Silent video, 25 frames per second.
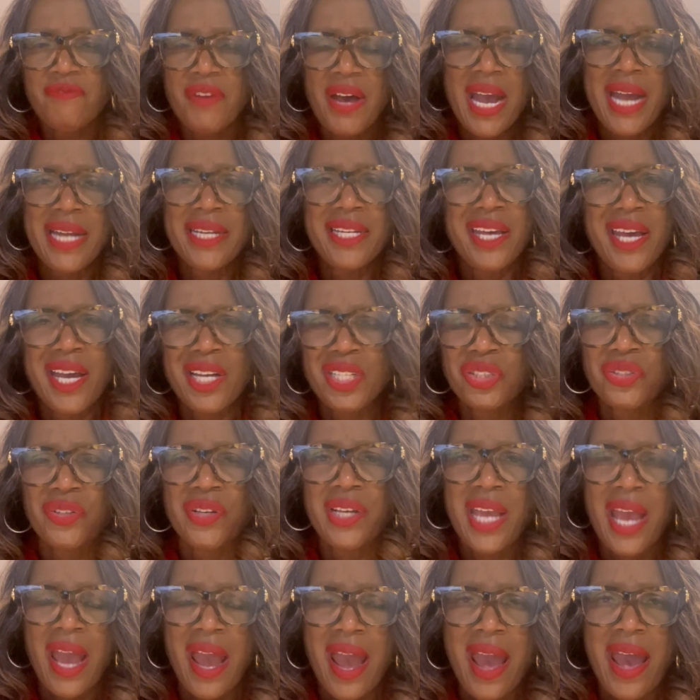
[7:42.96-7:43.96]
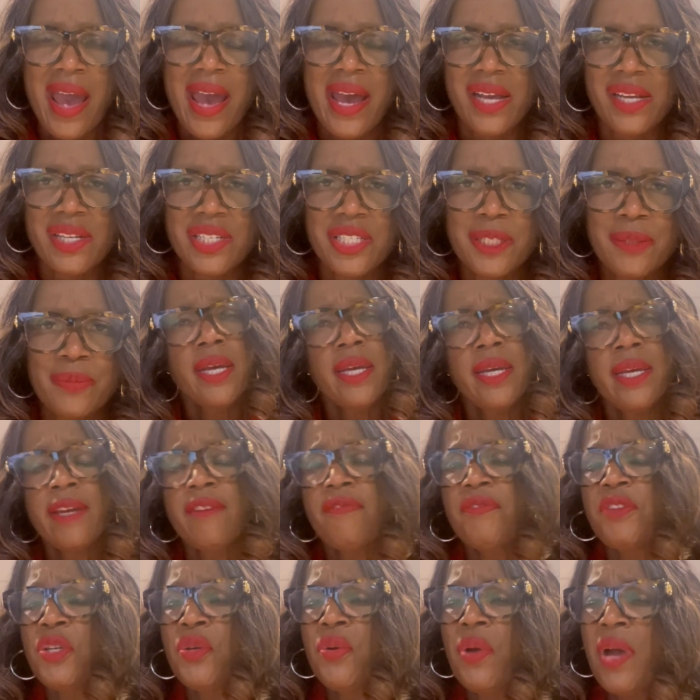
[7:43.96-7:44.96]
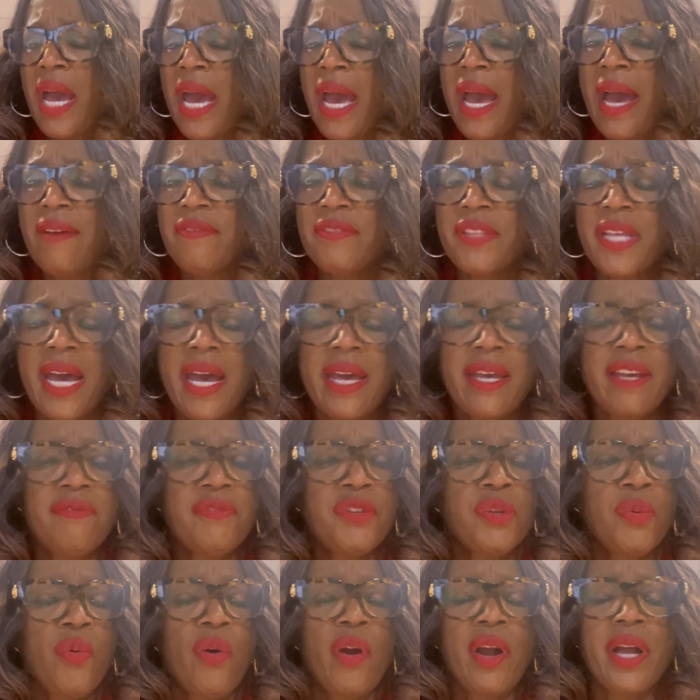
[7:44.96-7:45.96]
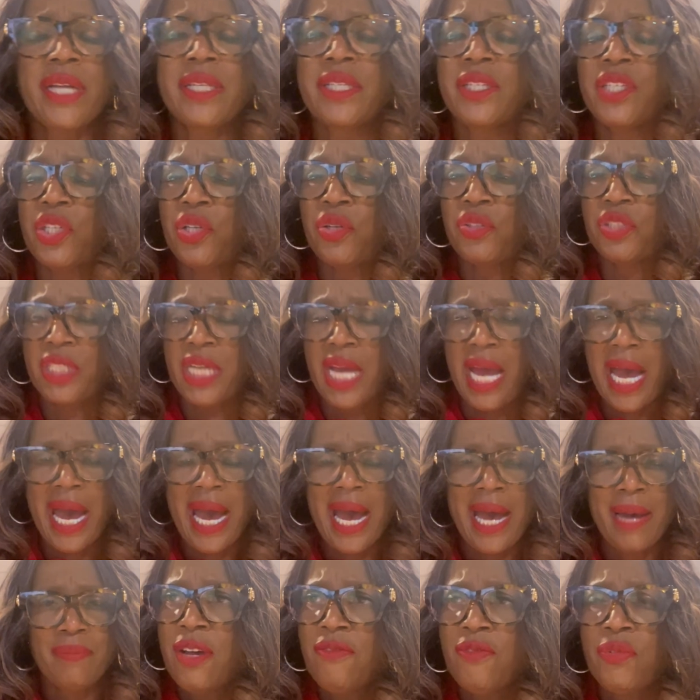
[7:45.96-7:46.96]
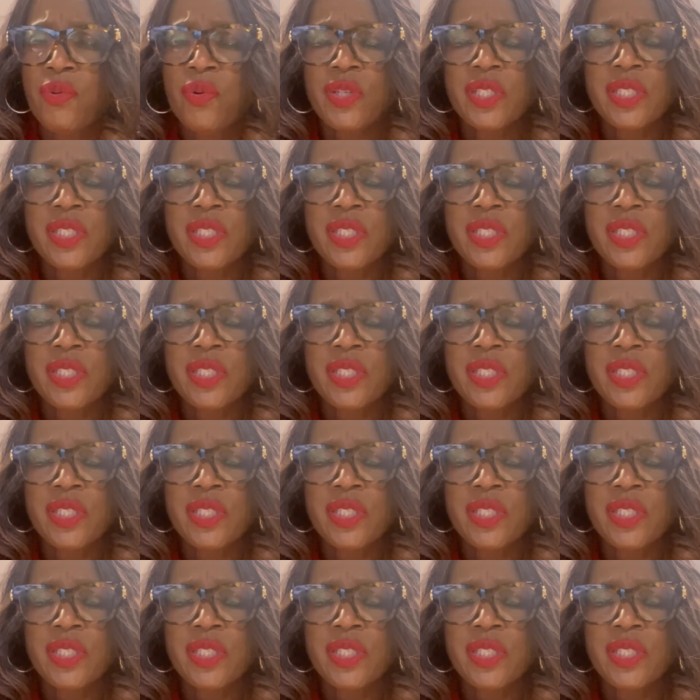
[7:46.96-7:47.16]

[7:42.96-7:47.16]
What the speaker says: find extra cash. If you have that, if you work in your job, for